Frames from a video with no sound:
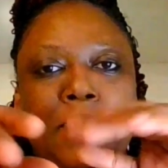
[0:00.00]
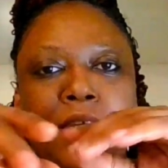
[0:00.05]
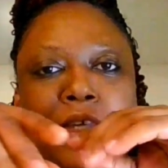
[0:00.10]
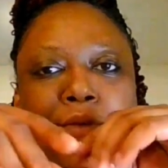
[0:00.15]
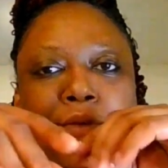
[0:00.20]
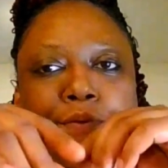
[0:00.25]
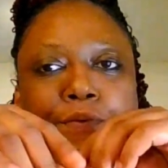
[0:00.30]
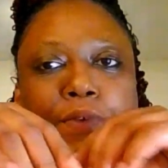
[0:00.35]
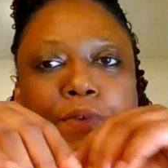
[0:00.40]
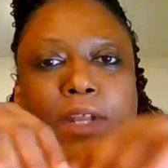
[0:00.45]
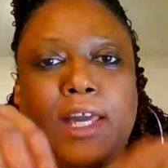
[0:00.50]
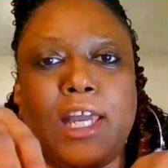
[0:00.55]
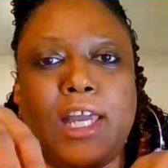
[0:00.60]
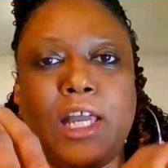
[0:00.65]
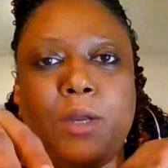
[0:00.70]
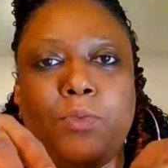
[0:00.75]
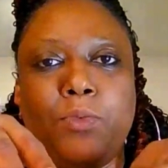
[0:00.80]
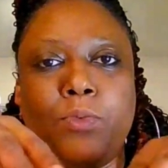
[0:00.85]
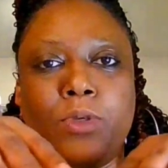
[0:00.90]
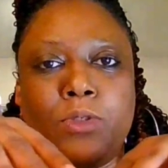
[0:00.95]
the
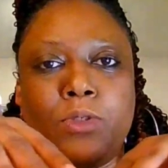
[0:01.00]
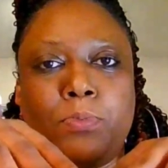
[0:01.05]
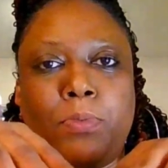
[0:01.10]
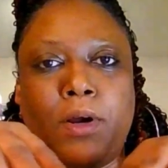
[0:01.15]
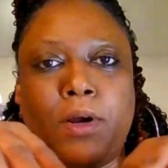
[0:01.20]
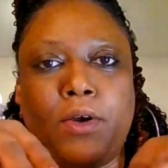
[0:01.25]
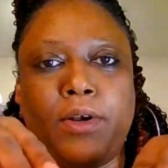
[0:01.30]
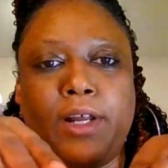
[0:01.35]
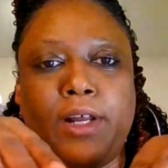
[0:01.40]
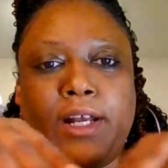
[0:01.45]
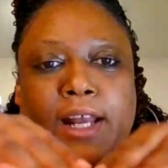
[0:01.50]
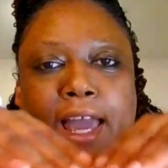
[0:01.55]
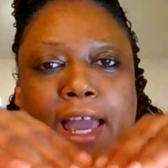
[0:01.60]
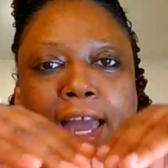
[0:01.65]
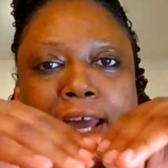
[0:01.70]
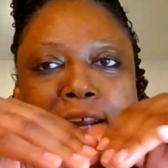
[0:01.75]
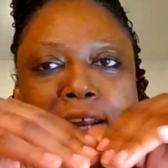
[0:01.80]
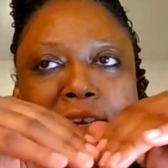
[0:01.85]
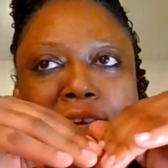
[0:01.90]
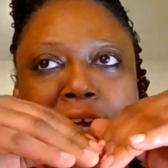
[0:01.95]
flame was burning
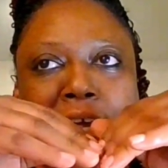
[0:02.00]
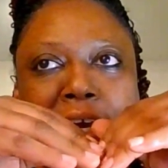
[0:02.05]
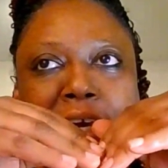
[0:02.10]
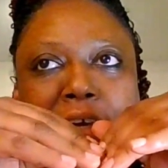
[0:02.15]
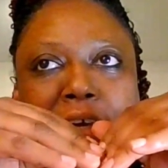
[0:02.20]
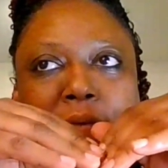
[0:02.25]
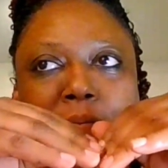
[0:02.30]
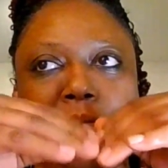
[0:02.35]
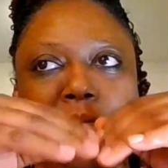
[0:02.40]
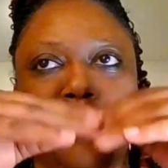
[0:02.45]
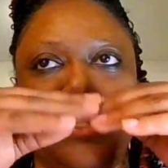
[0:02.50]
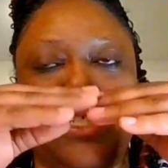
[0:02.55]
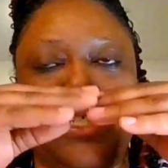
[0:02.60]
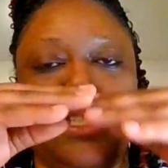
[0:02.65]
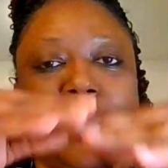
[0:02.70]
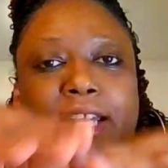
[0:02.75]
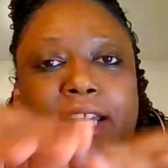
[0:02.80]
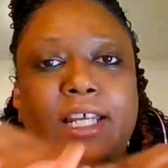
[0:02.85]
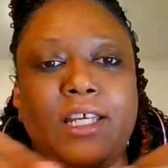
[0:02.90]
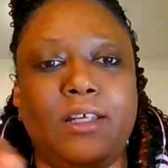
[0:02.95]
at a light,
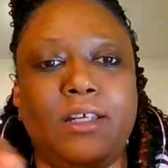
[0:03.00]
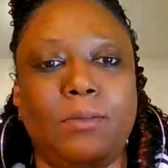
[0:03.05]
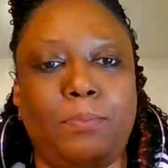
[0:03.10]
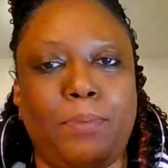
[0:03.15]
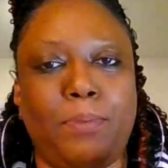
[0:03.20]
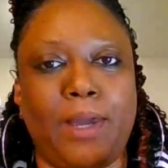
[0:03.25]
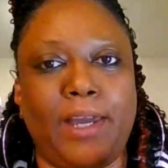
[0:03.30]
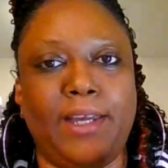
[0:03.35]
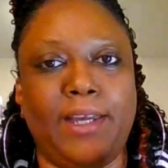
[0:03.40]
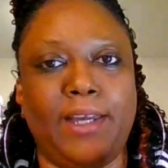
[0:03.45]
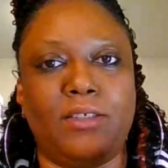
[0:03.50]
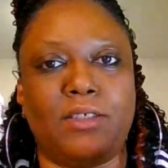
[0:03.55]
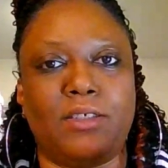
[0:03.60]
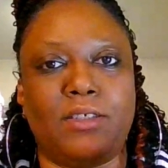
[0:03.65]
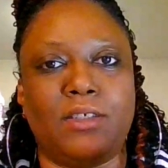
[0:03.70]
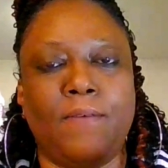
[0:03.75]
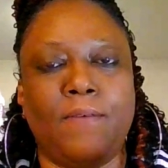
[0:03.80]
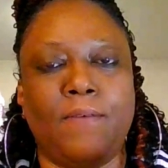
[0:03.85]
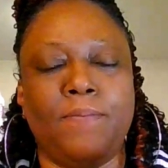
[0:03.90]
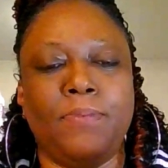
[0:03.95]
steady pace.